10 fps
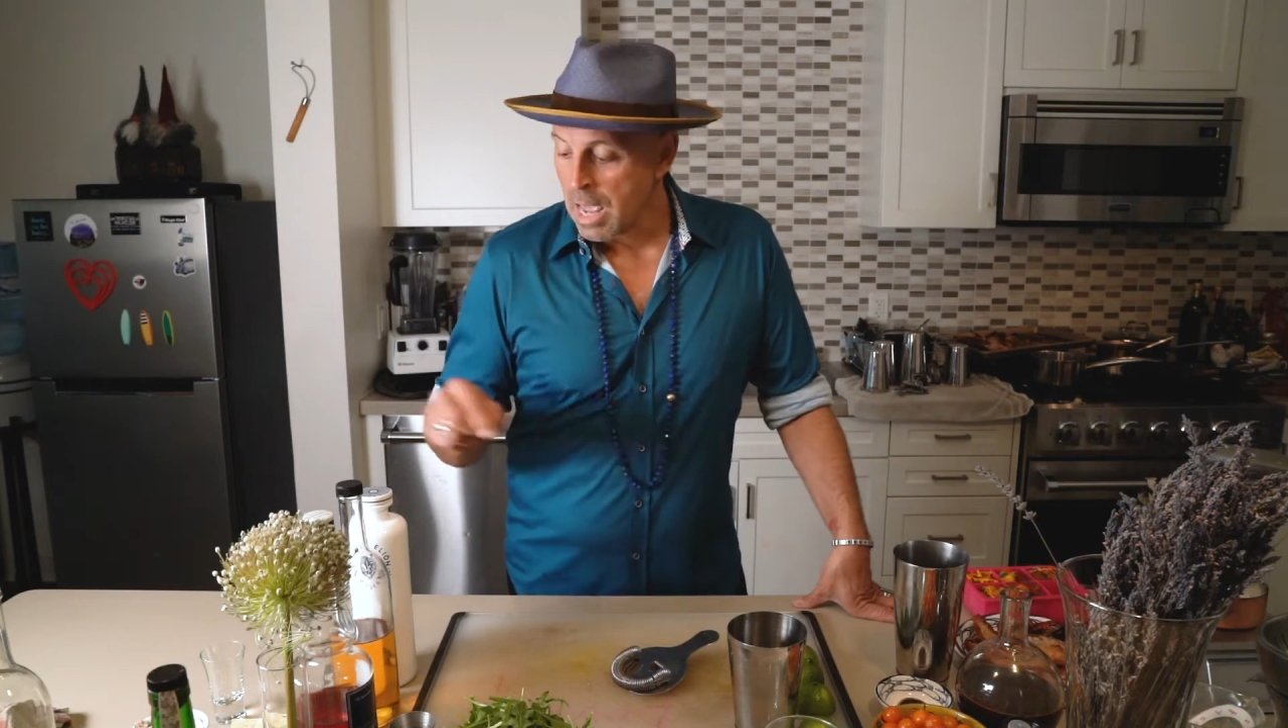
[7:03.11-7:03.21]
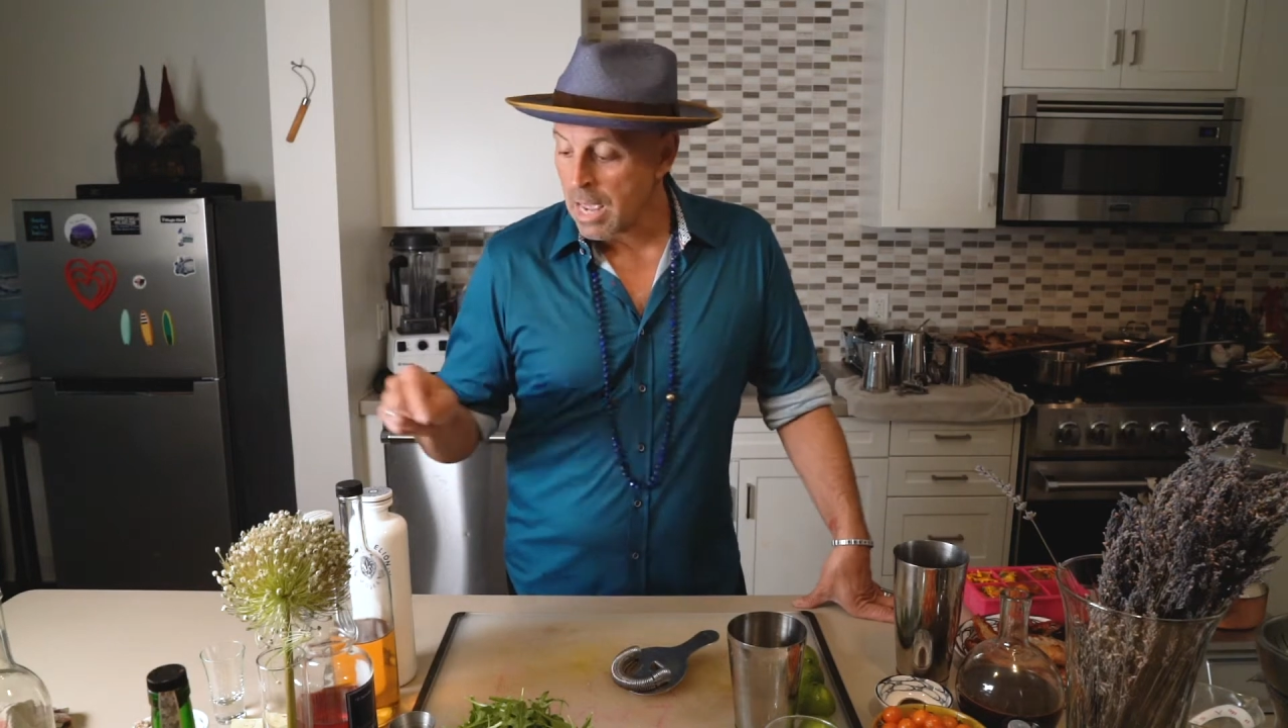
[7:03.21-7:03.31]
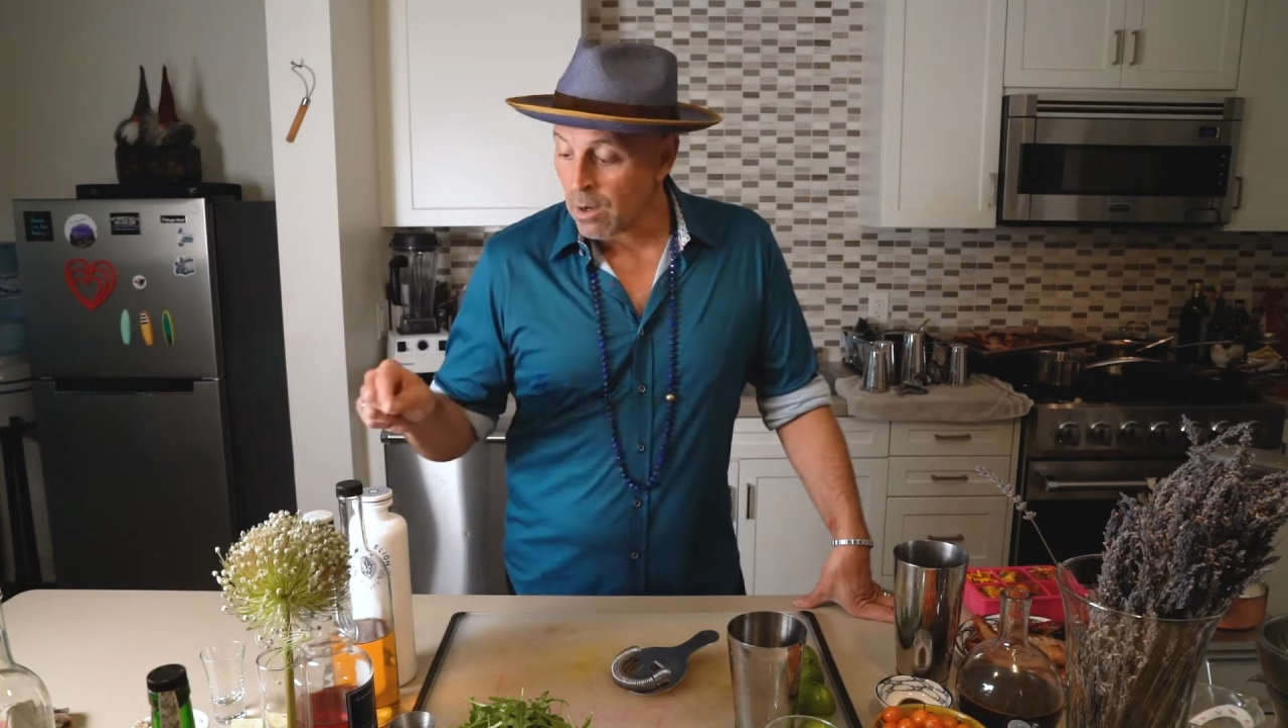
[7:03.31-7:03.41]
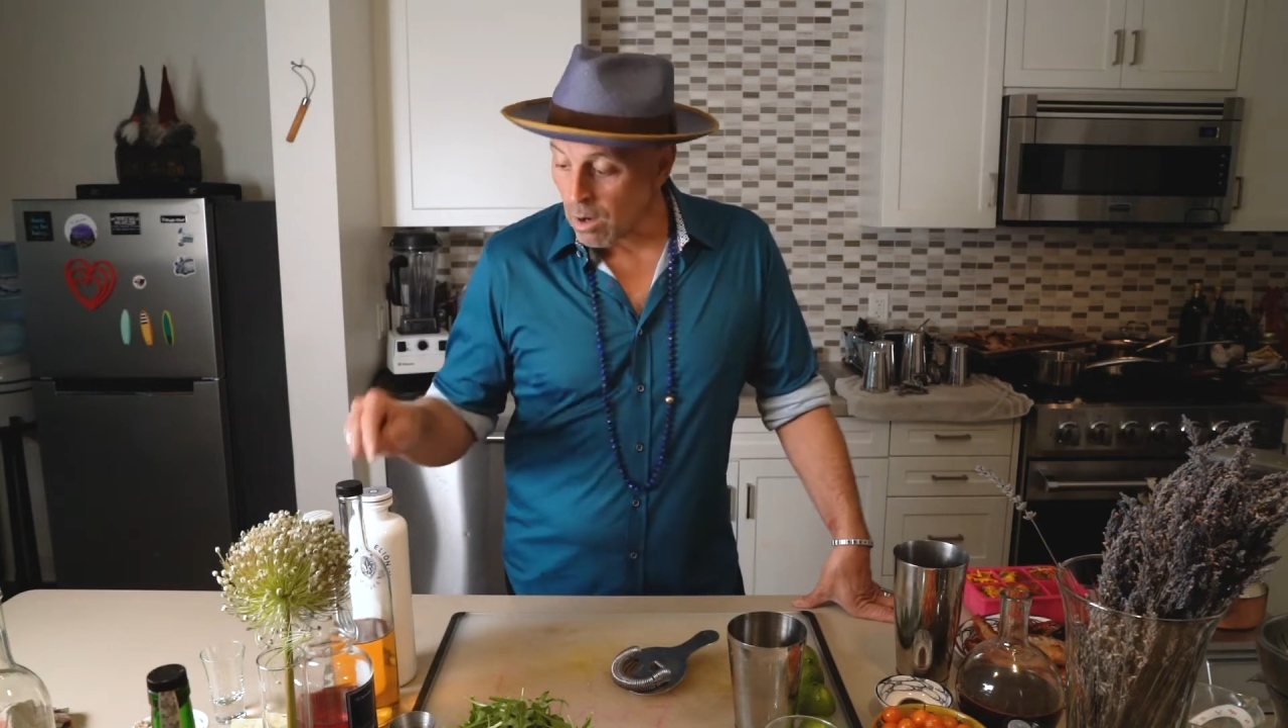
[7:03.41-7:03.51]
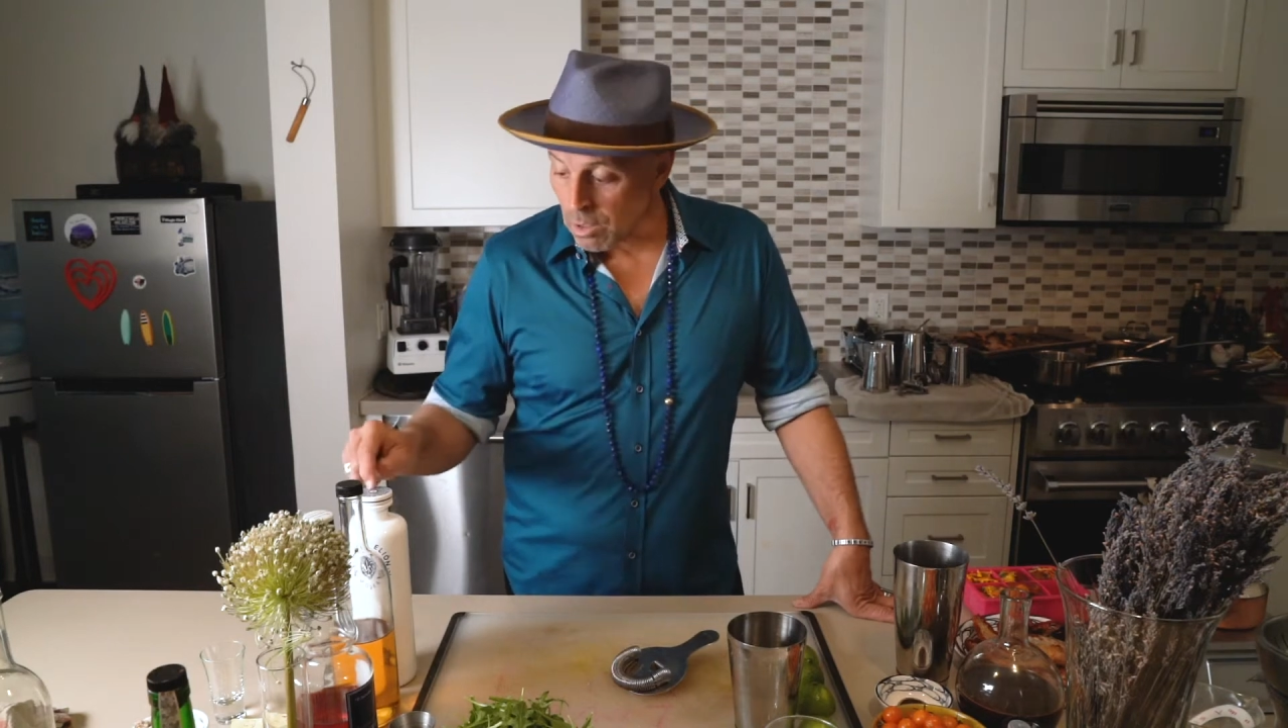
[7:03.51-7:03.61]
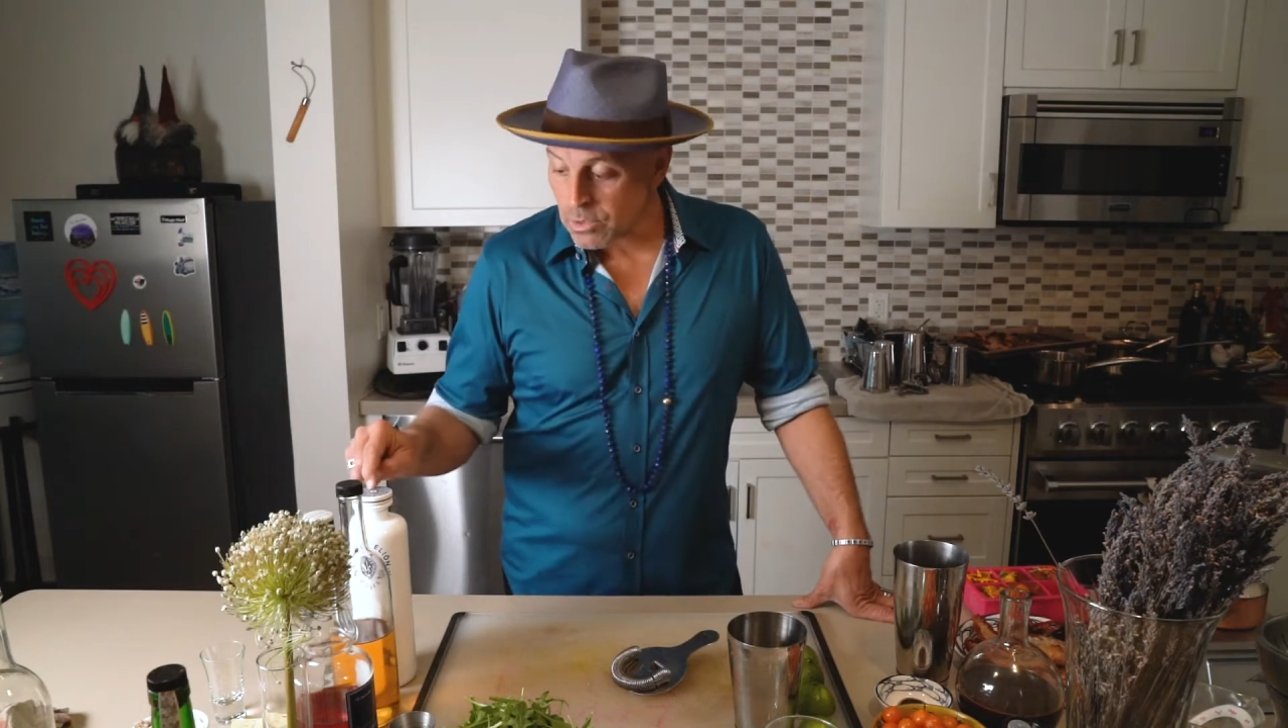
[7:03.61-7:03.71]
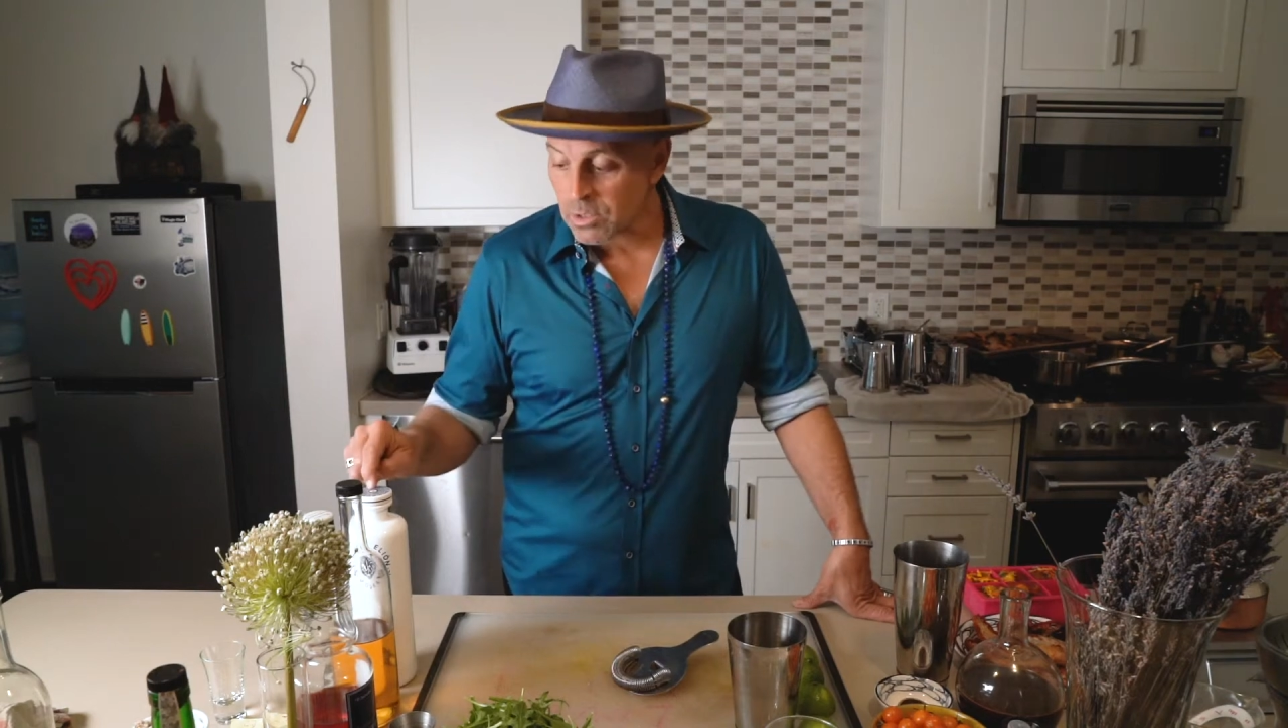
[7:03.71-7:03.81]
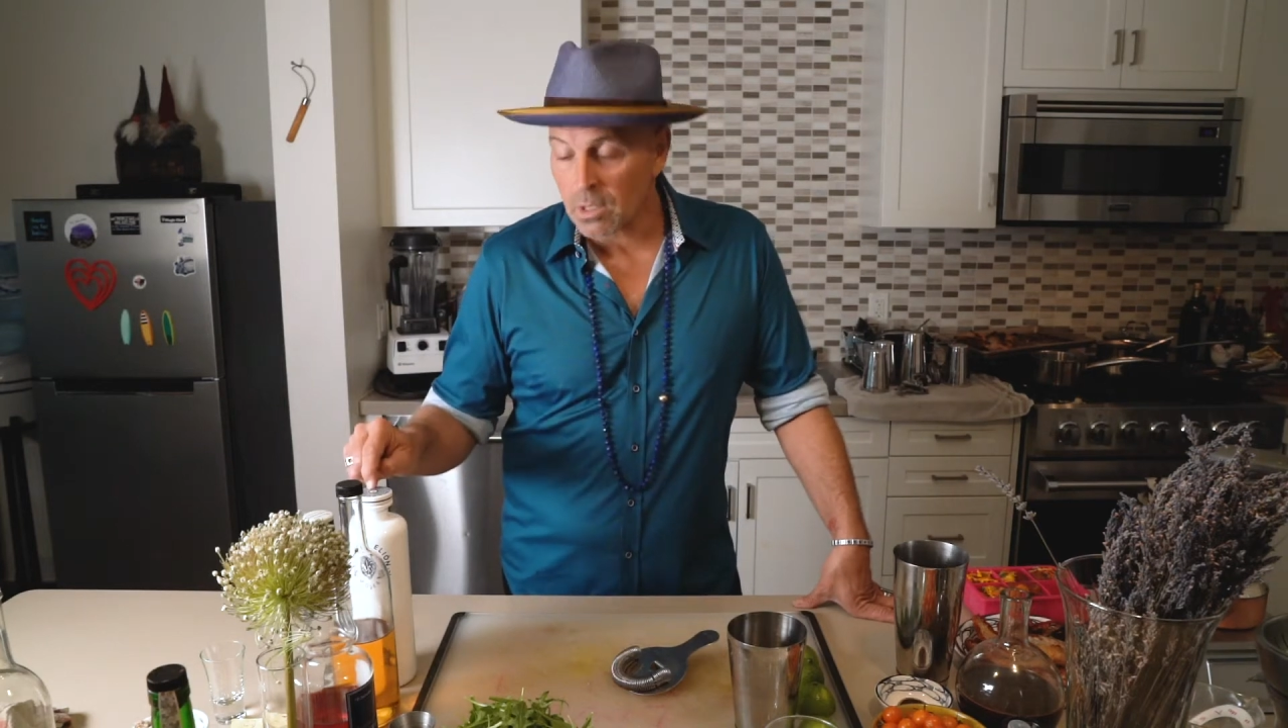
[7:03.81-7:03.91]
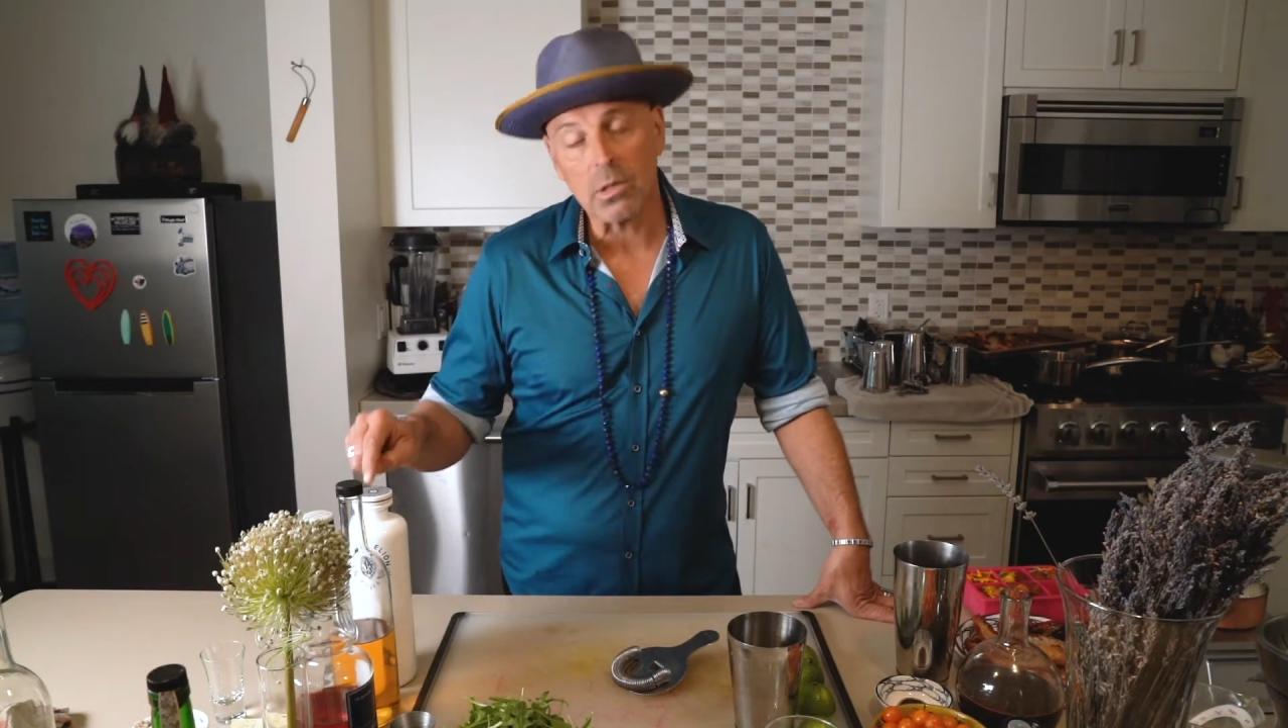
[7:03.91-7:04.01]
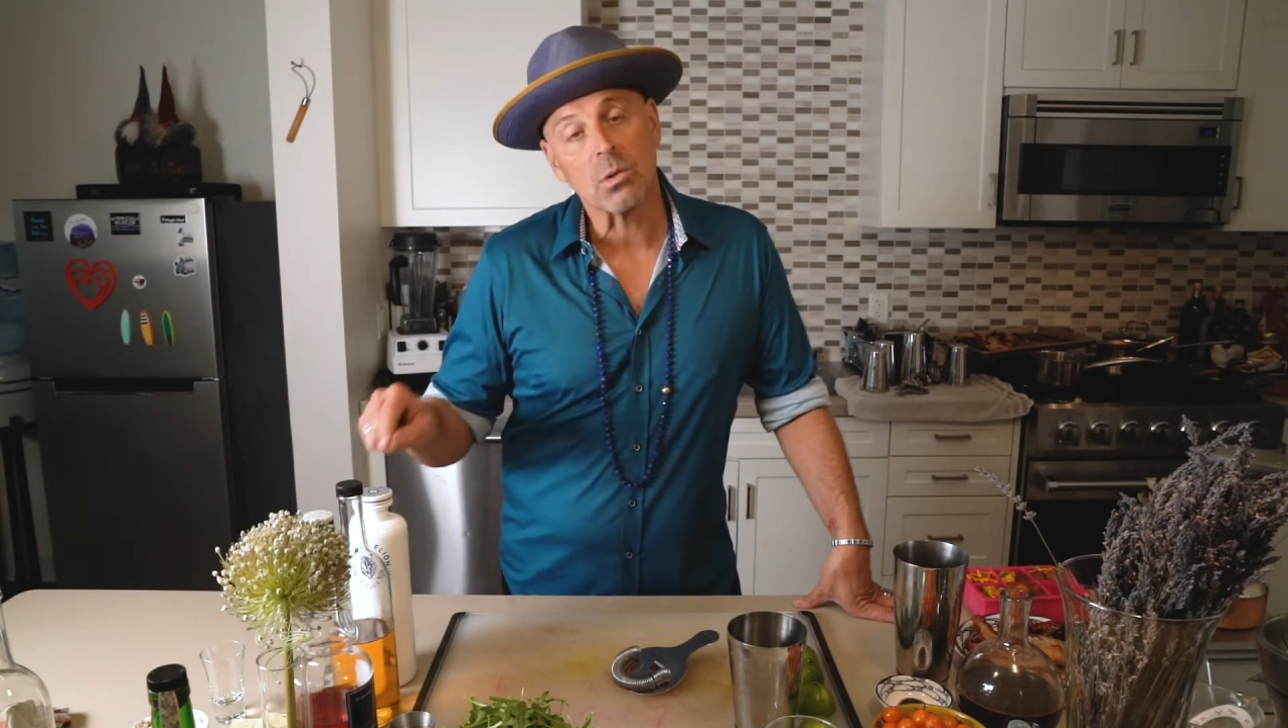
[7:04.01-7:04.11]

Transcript: And also